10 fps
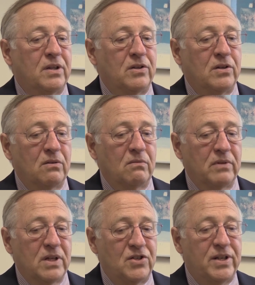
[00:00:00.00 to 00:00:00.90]
to
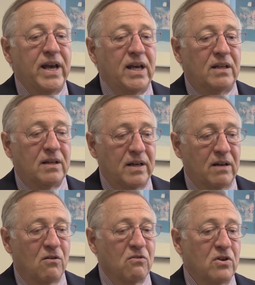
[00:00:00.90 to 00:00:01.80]
this date,
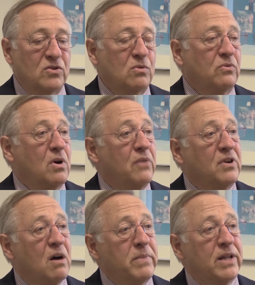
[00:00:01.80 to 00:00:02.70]
and all those who have
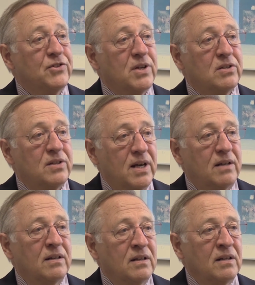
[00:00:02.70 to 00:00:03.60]
come in since then,